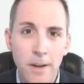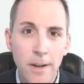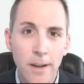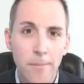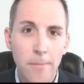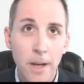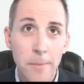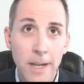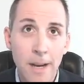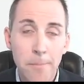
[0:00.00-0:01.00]
or
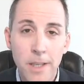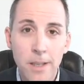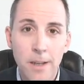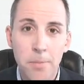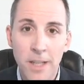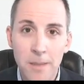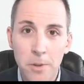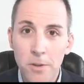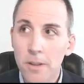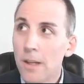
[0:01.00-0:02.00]
may not be
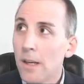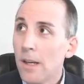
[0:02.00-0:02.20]
applicable.